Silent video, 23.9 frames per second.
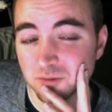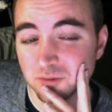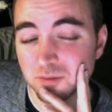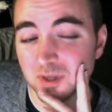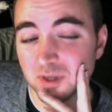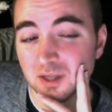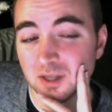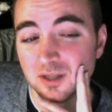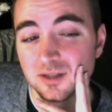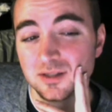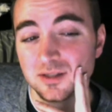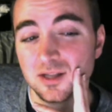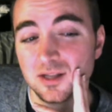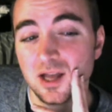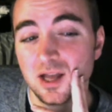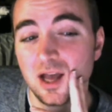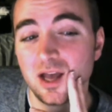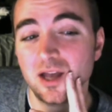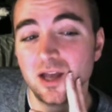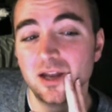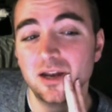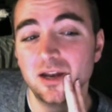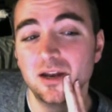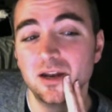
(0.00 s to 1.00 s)
means
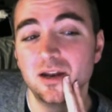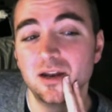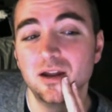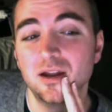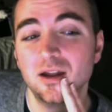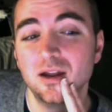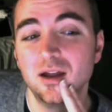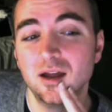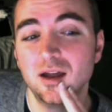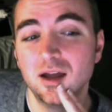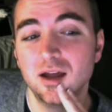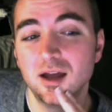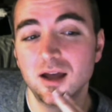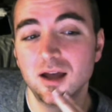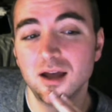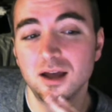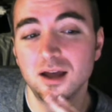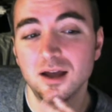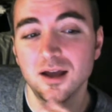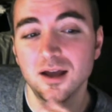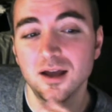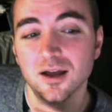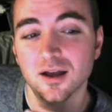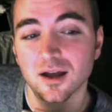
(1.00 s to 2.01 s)
that
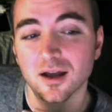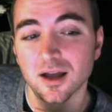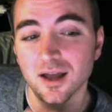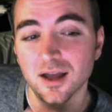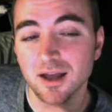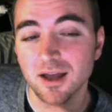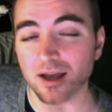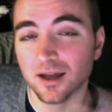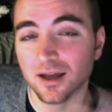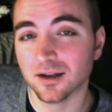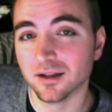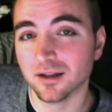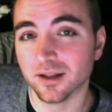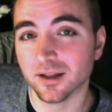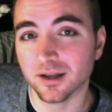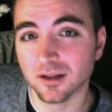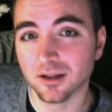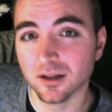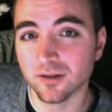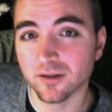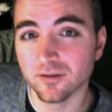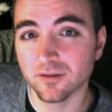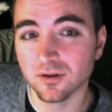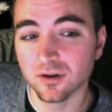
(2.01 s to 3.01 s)
I had like
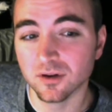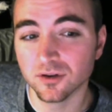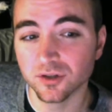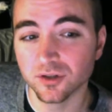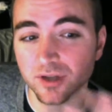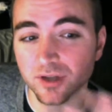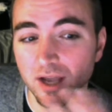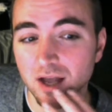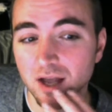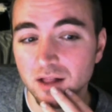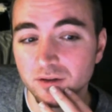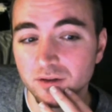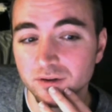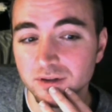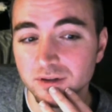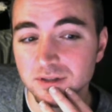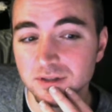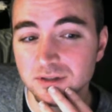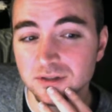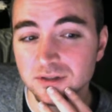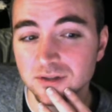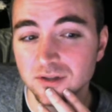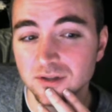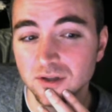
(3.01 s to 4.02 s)
1,100 calories
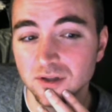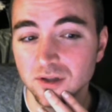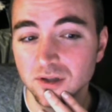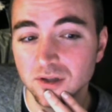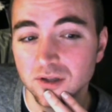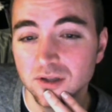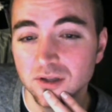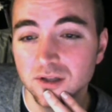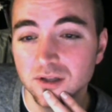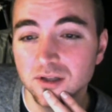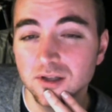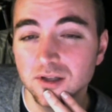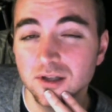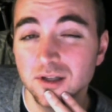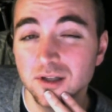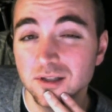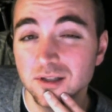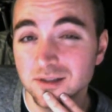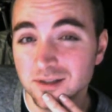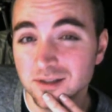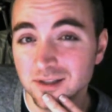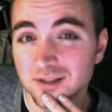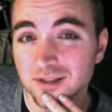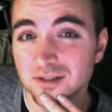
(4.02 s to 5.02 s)
until
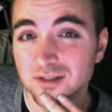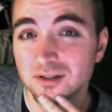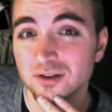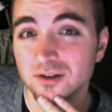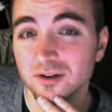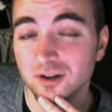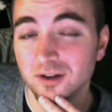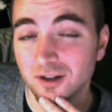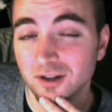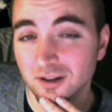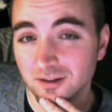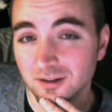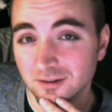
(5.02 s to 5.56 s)
6:30.